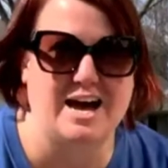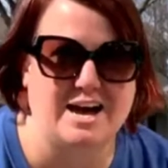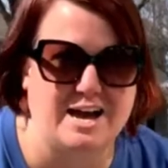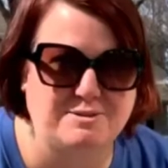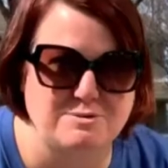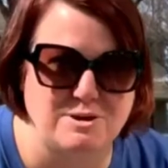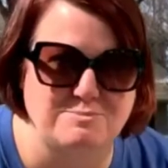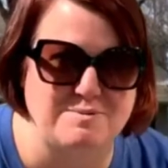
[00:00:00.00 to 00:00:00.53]
I
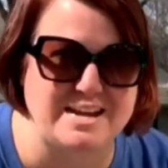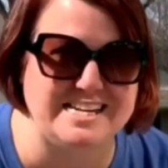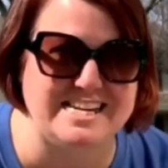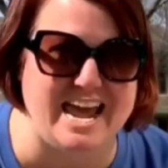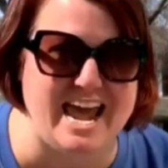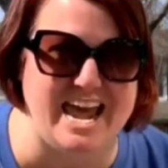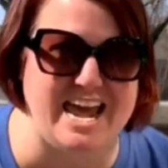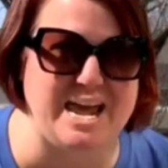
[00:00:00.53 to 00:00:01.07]
wrote my
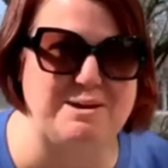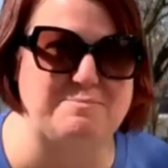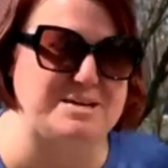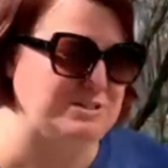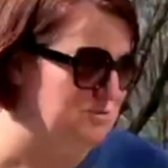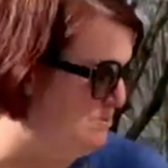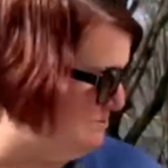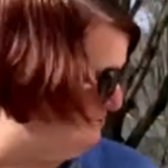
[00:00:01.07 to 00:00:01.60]
name, I
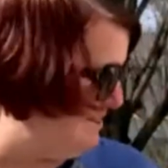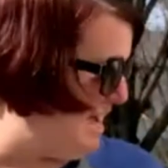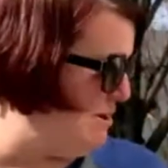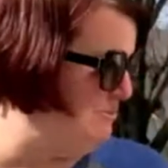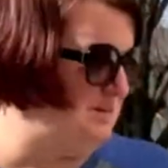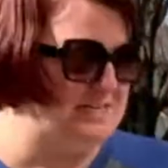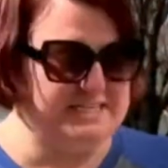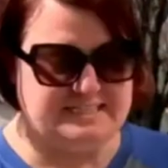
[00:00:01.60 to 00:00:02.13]
drew a
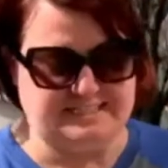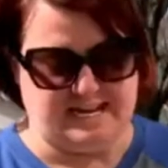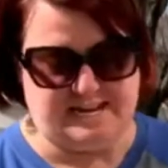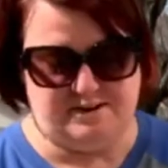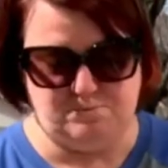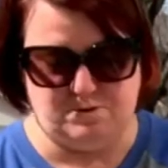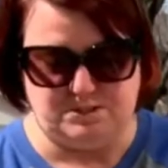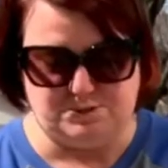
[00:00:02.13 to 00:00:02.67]
flower and a
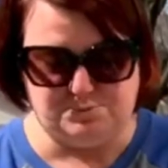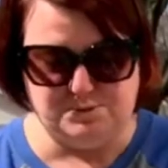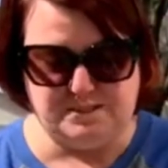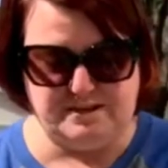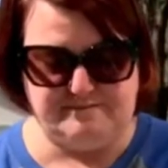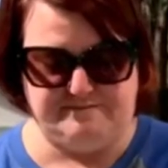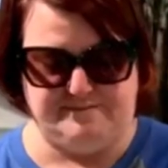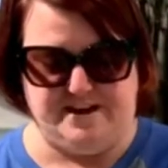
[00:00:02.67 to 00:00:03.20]
sun, and what's
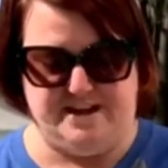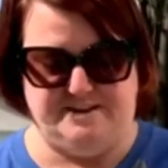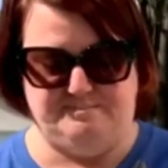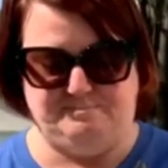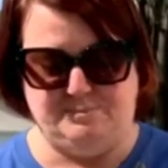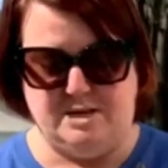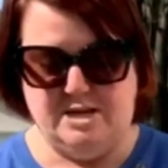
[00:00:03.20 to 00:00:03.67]
really fun